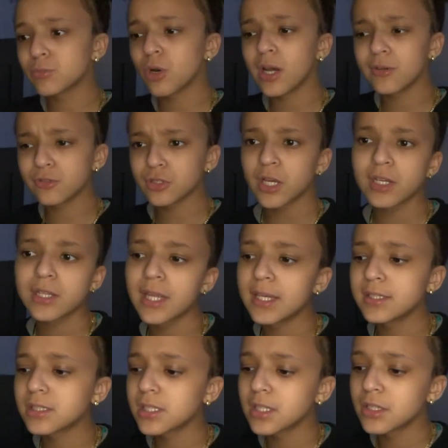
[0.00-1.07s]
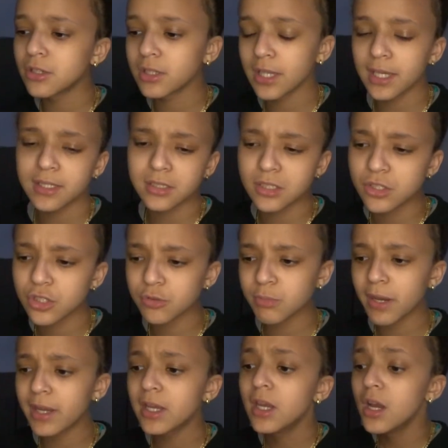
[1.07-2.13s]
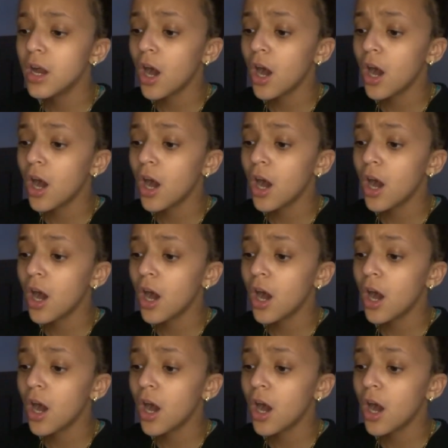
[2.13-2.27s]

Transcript: I don't try to like sit here and like disrespect.